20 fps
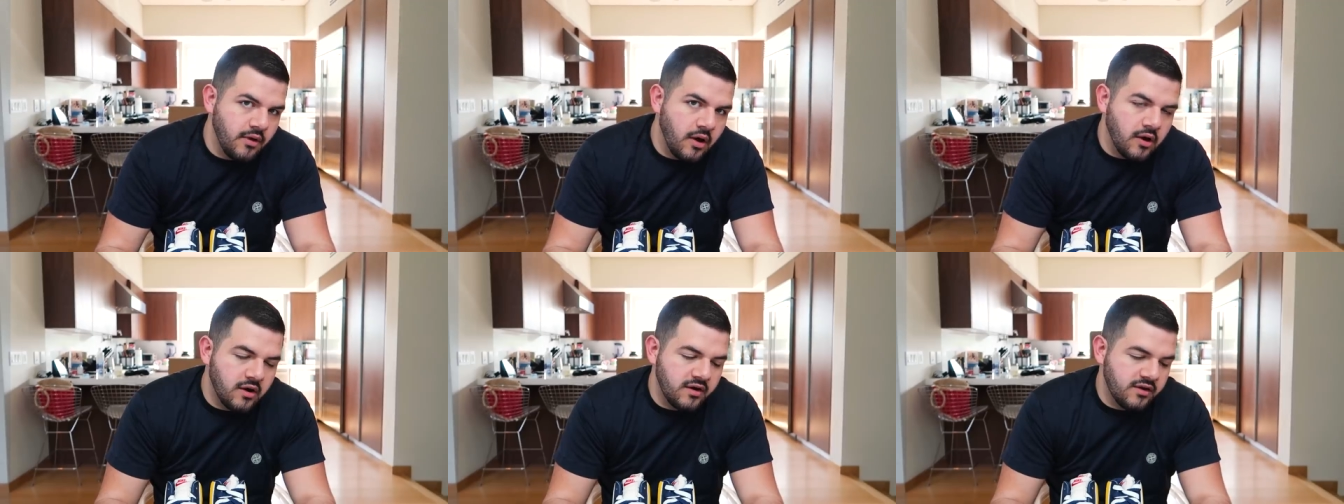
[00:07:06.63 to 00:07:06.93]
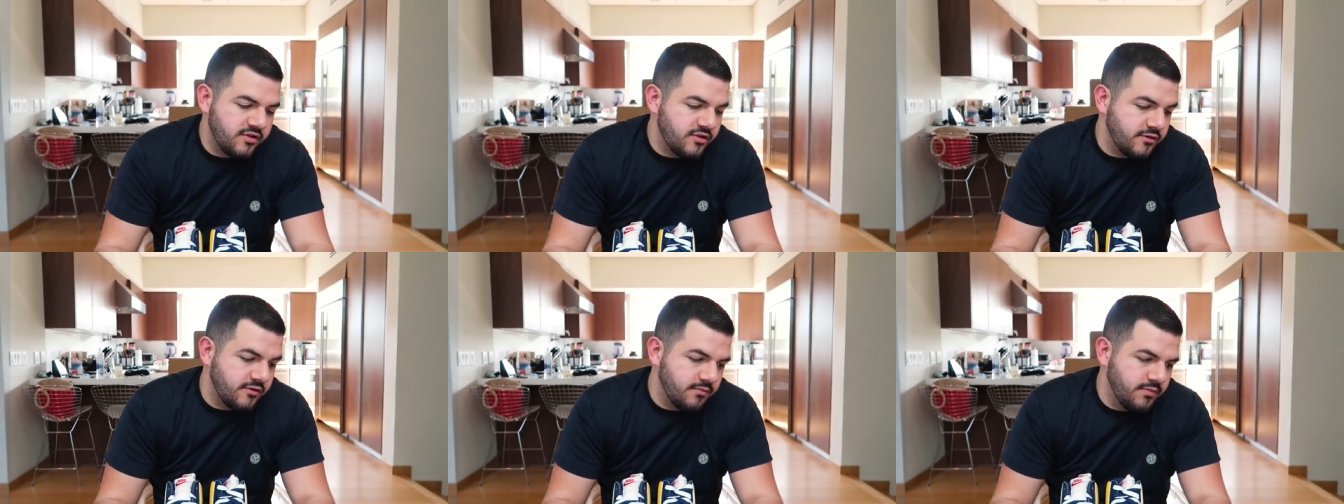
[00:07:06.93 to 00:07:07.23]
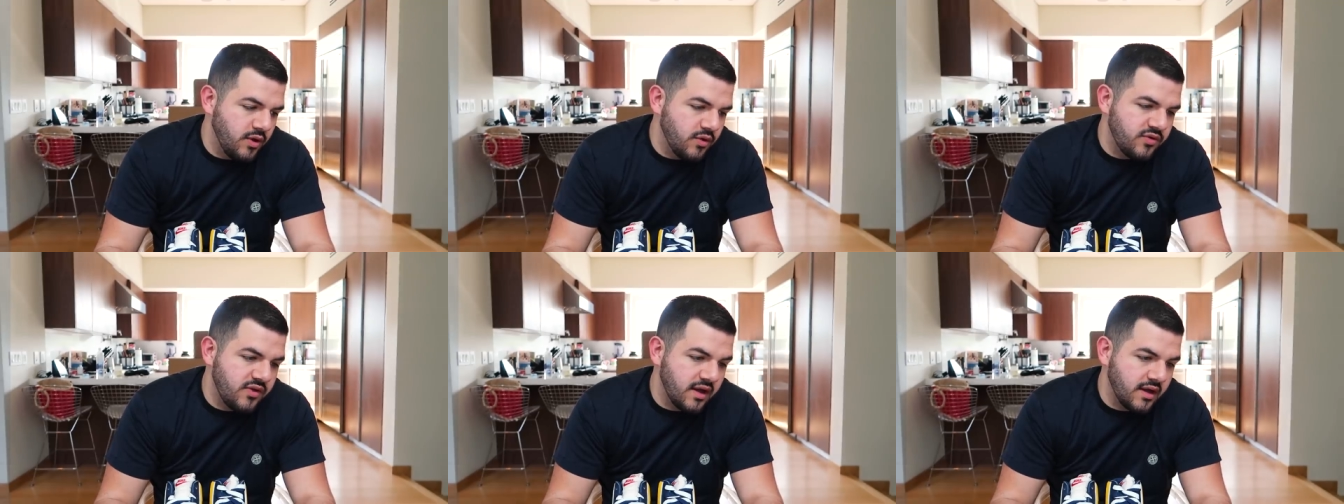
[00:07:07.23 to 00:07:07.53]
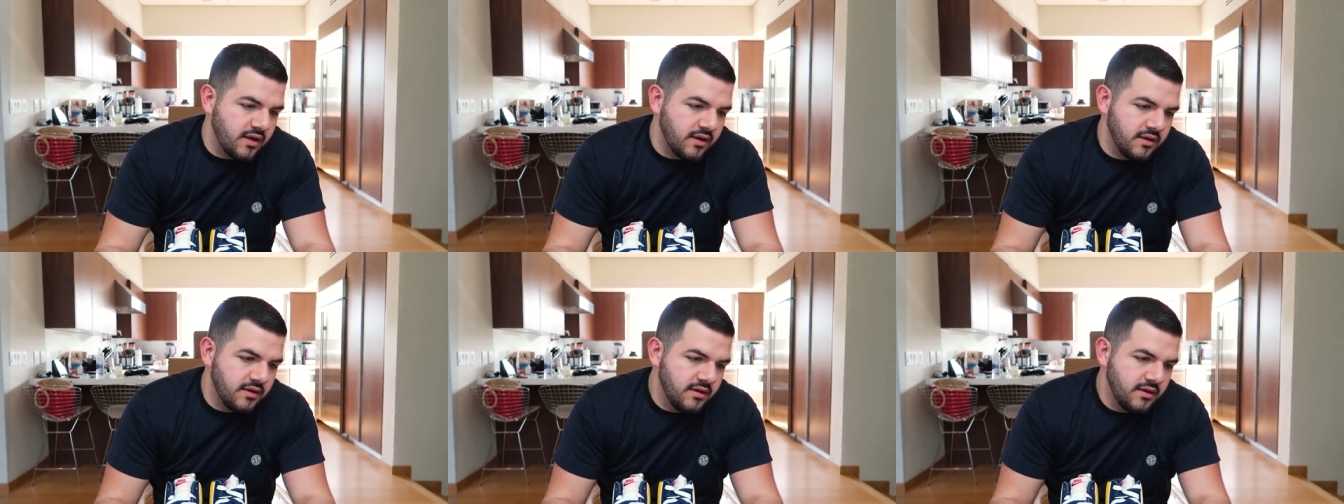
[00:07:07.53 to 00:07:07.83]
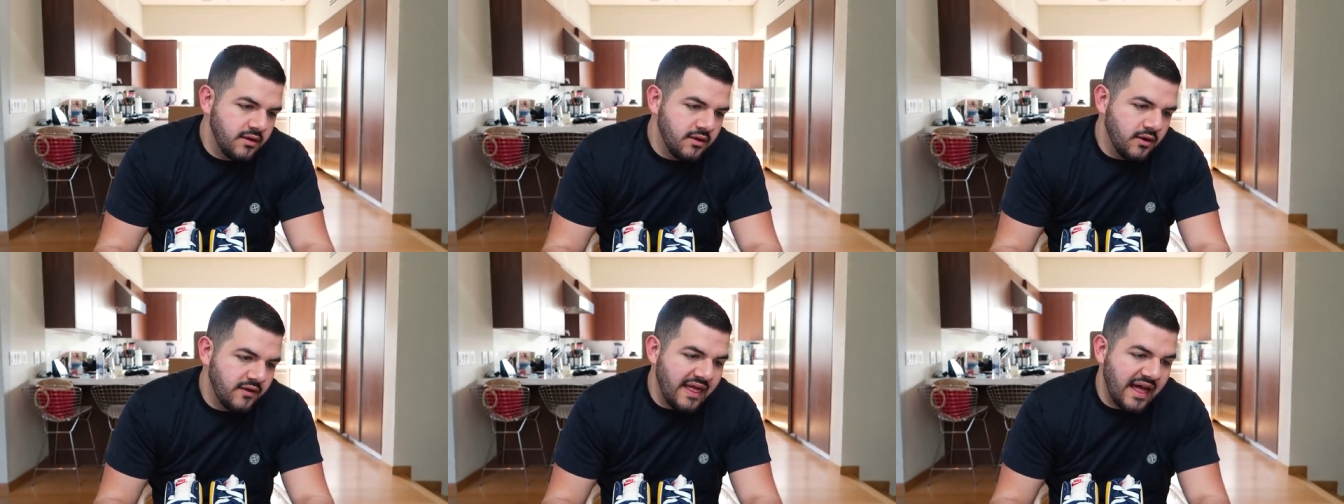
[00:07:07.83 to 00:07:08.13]
artist's music
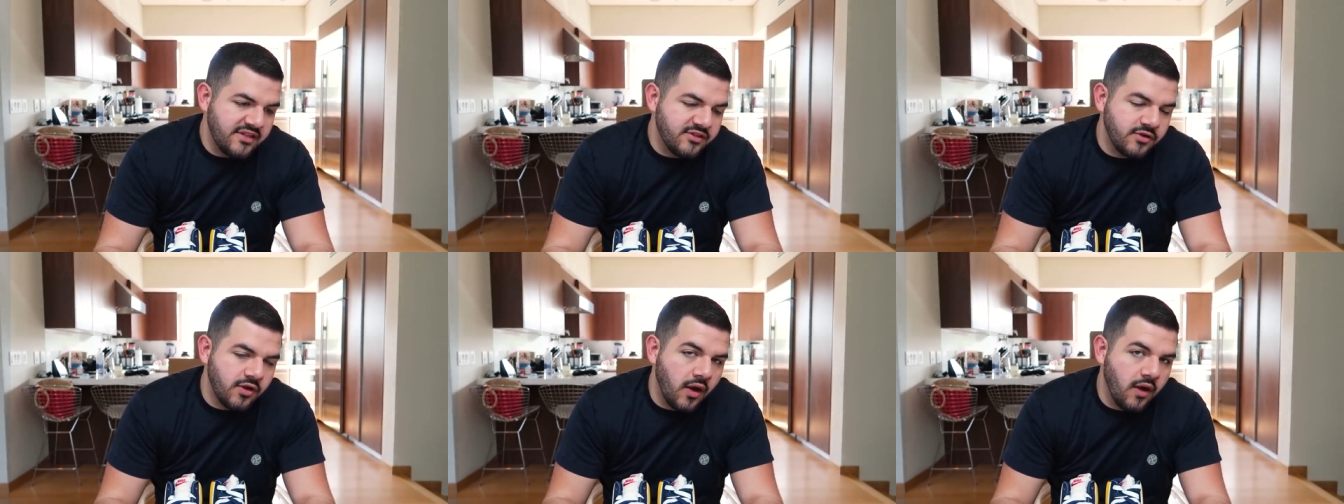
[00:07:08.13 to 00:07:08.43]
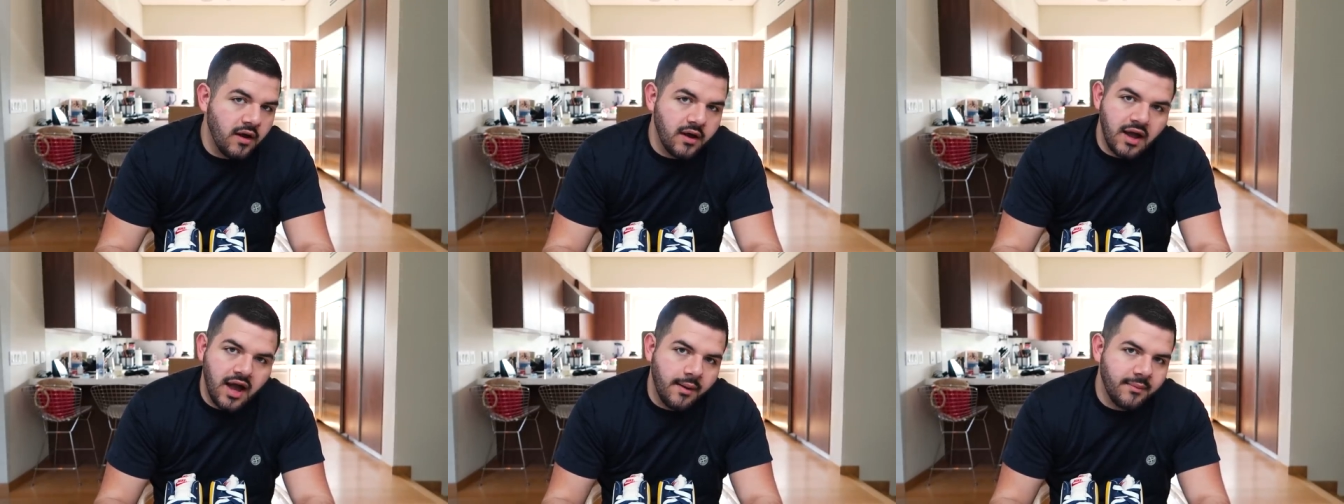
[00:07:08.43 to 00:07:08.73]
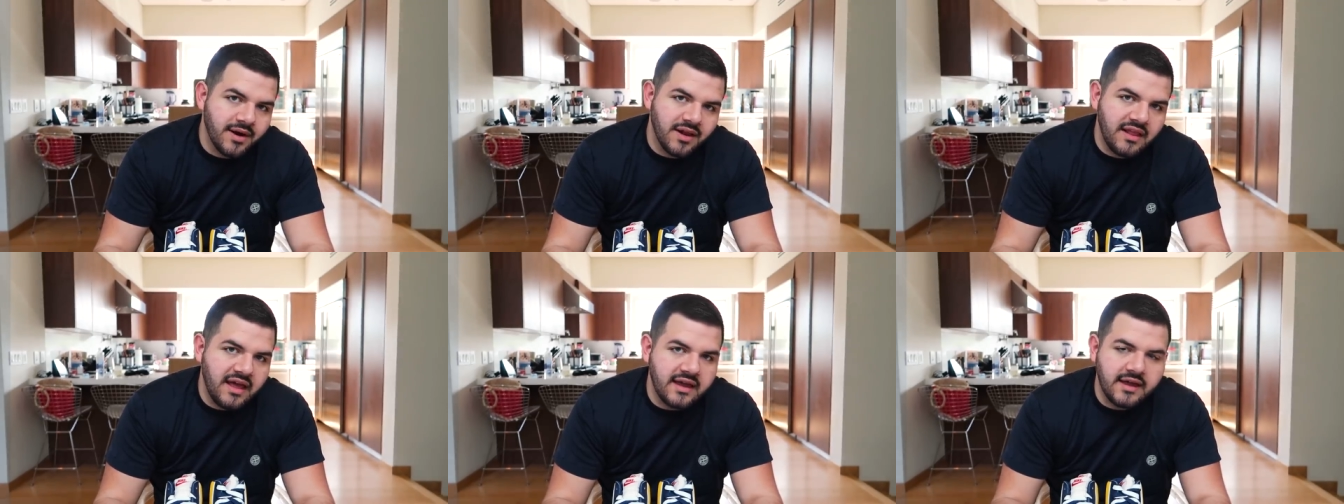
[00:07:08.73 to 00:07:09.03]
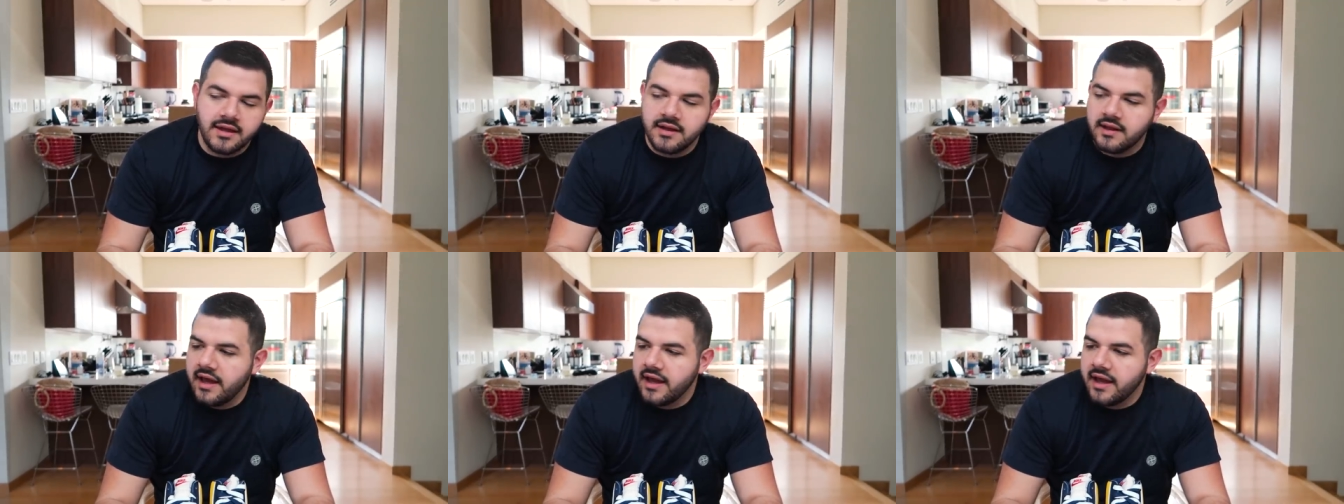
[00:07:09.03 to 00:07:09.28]
or that song, I'm gonna like it.